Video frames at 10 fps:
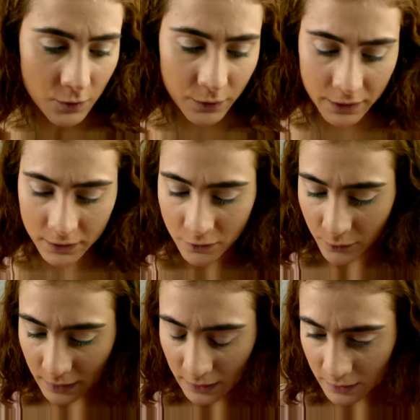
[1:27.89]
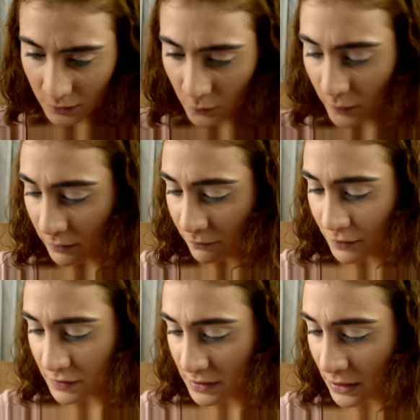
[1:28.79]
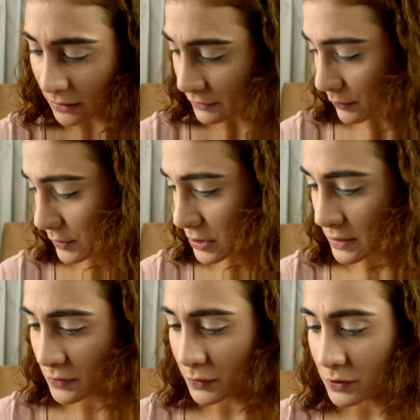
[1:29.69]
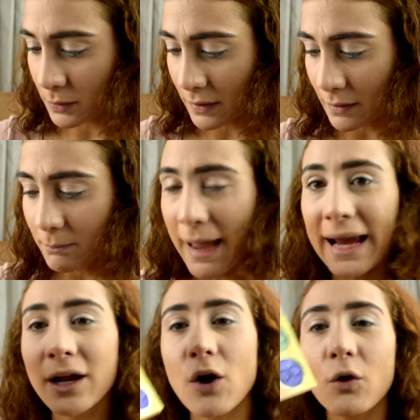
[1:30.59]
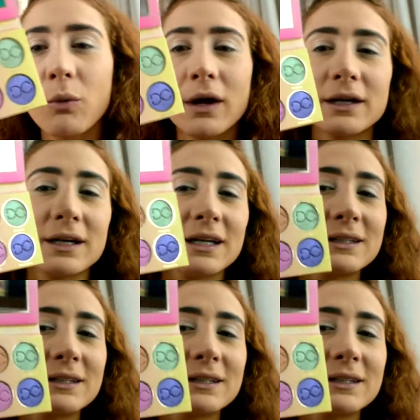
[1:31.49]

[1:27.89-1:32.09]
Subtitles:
We're going to go in with the first color, which is going to be the mango one.